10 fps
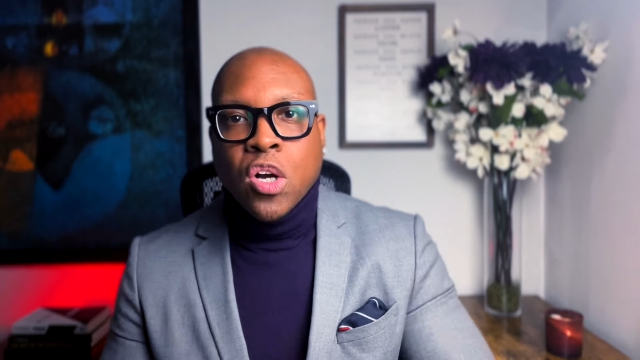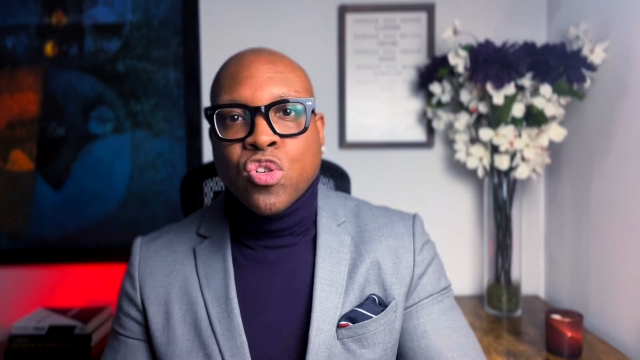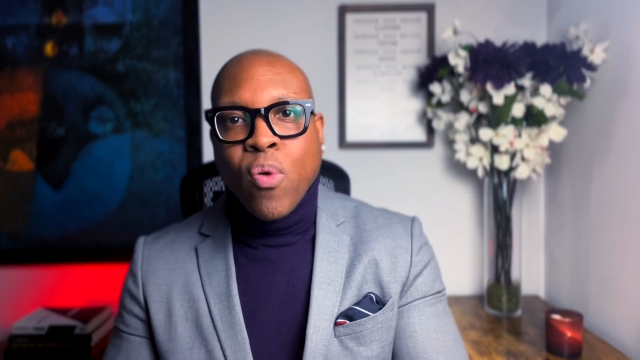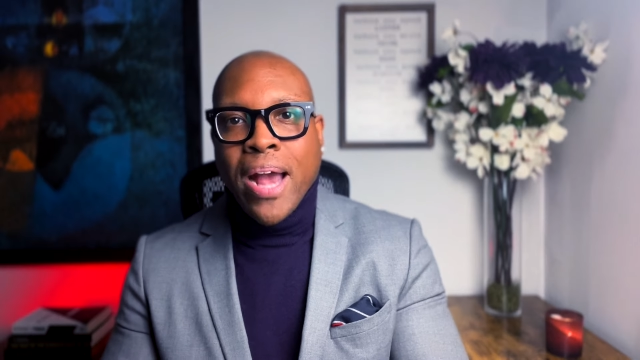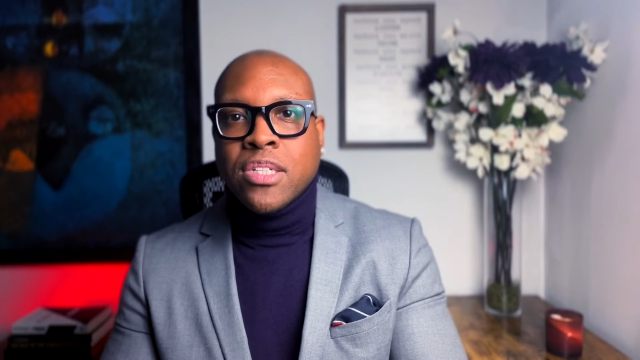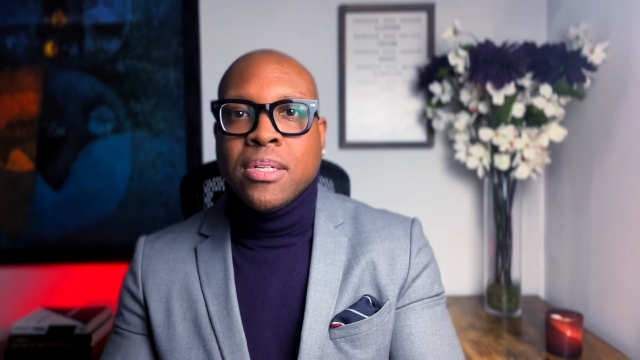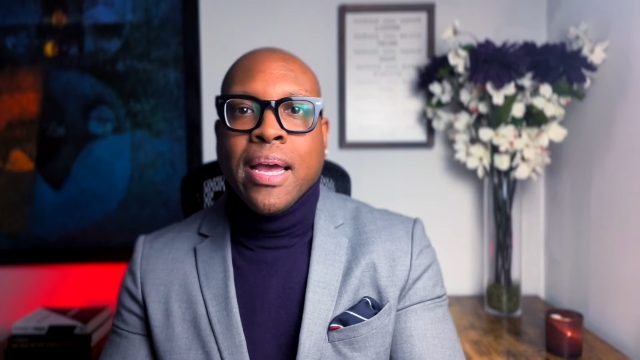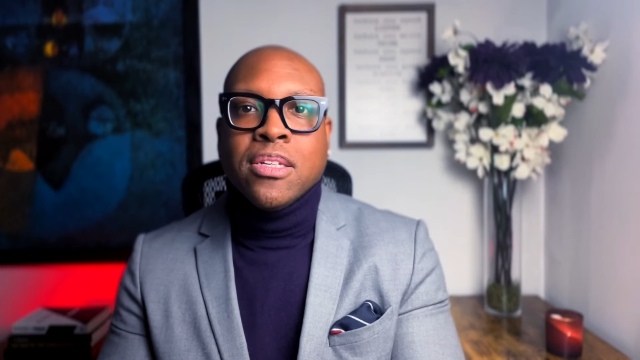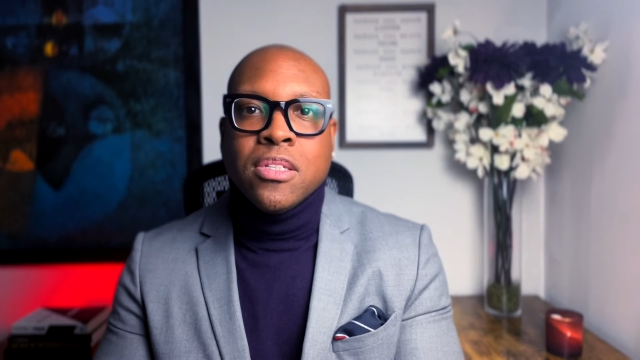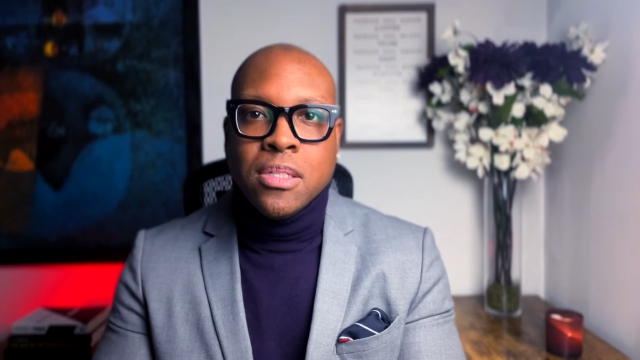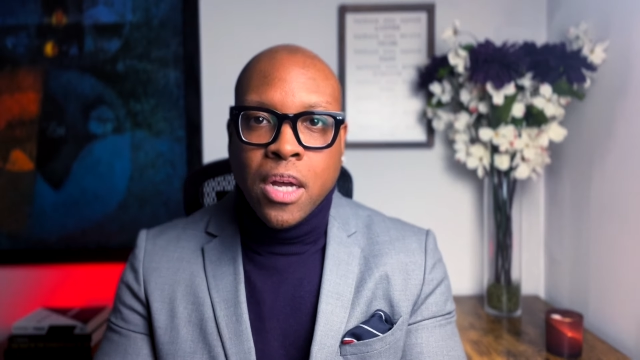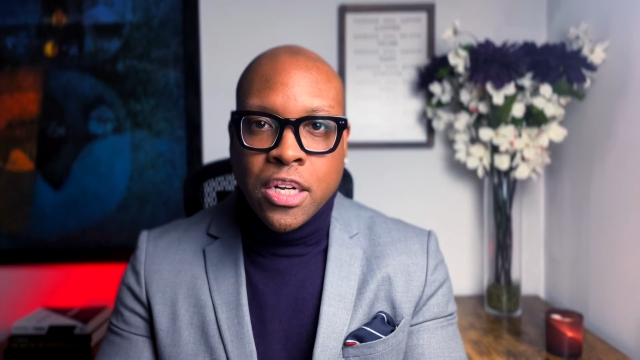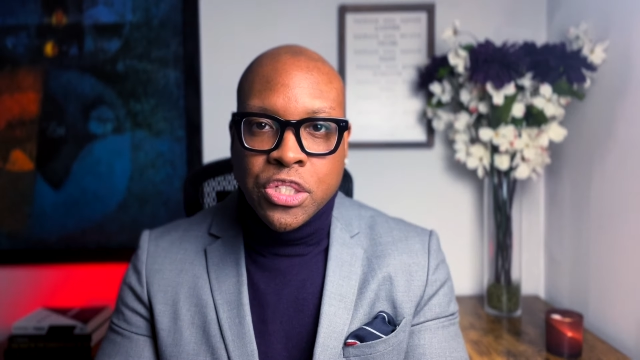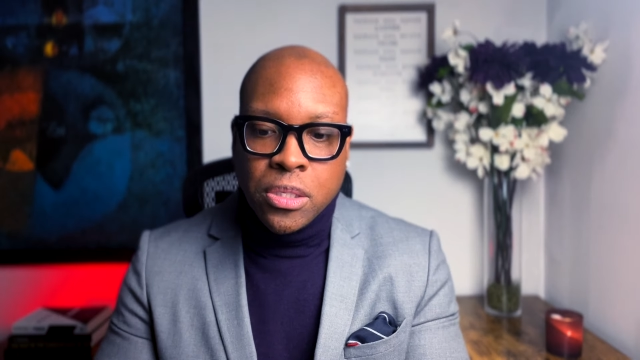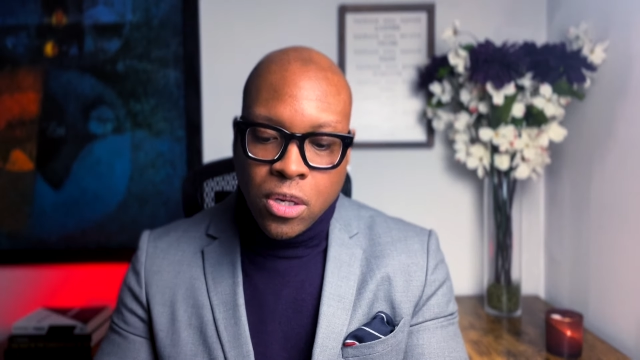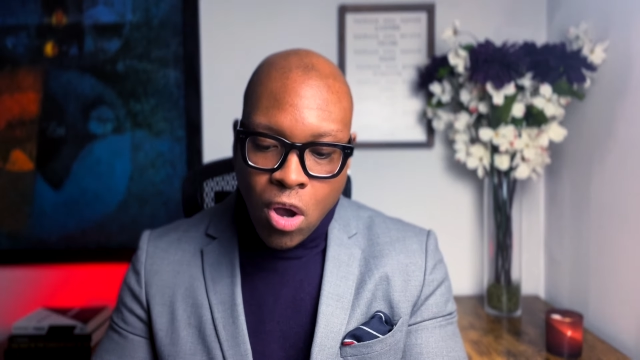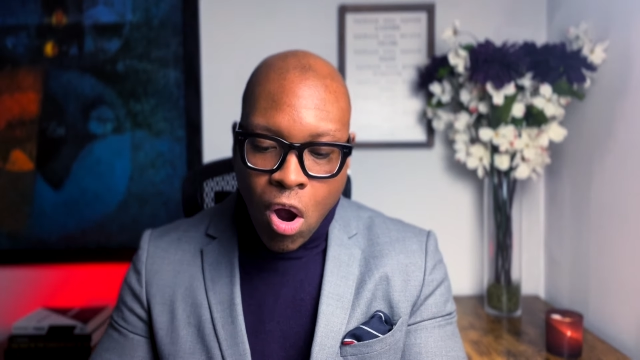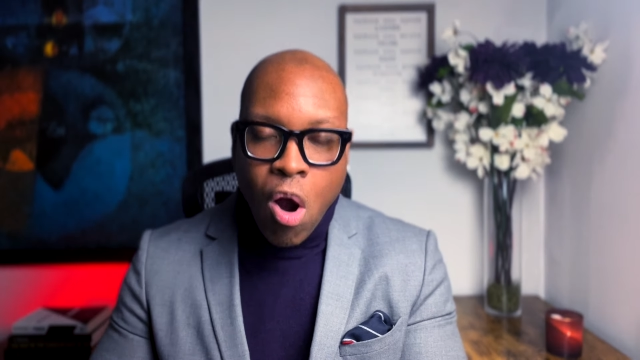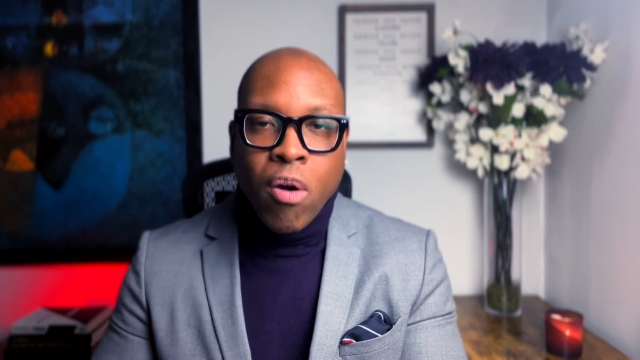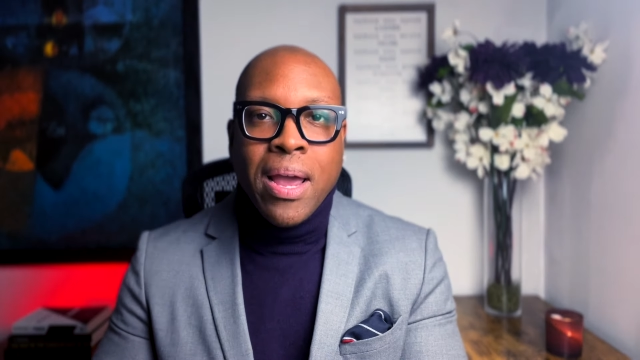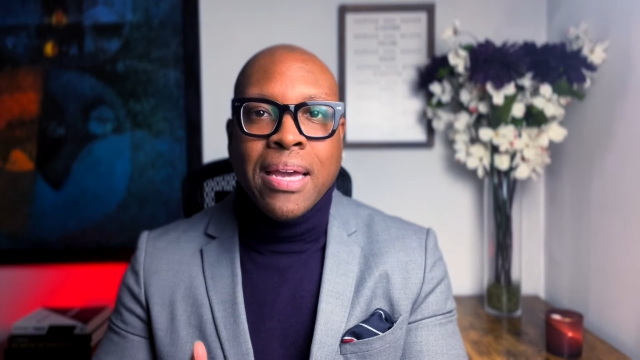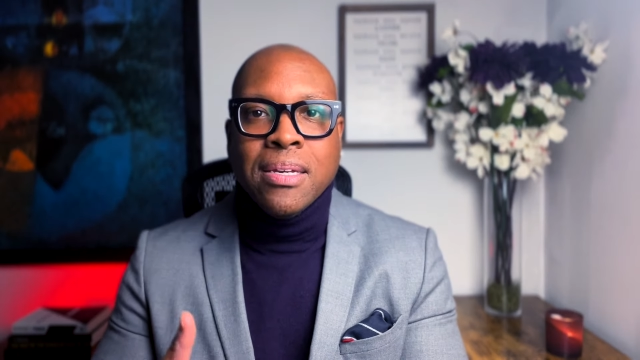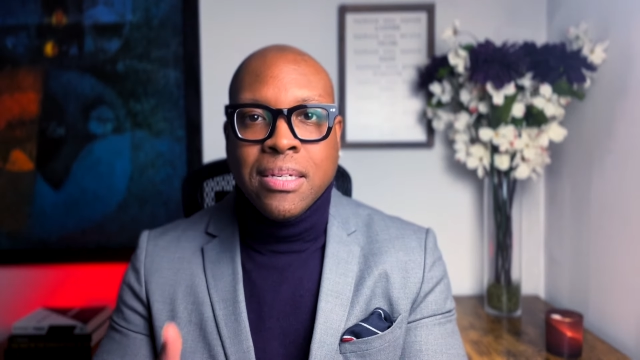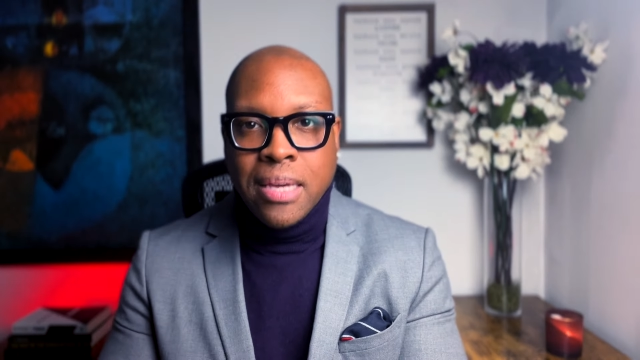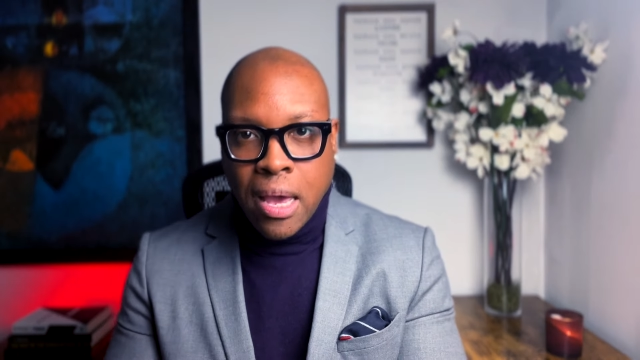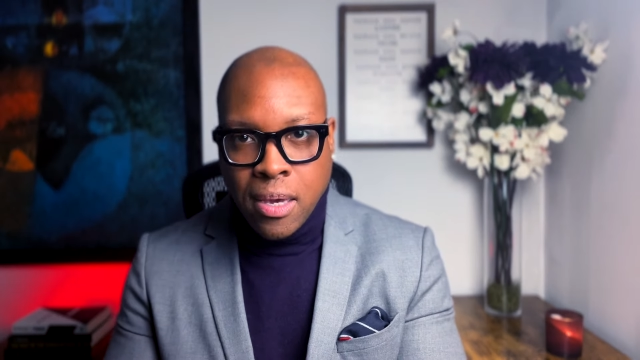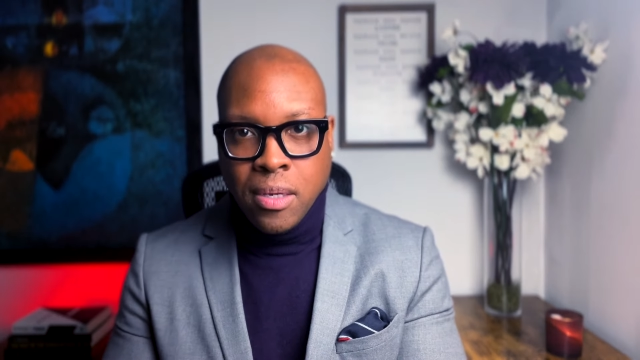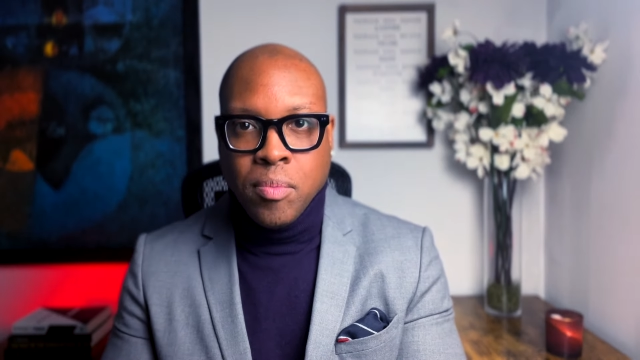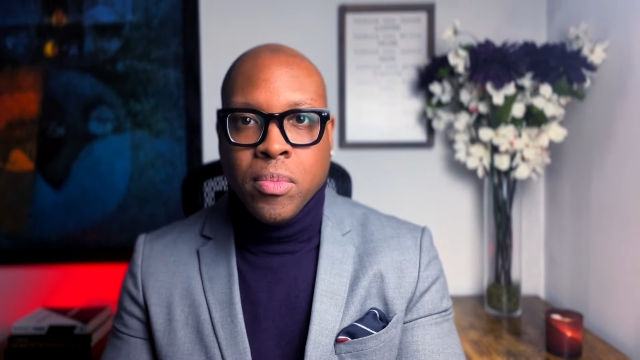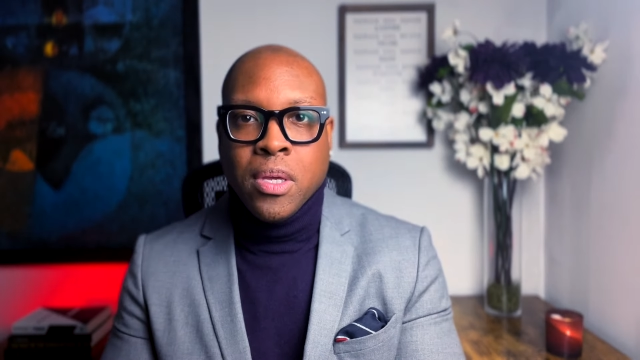Attraction and seduction are a game.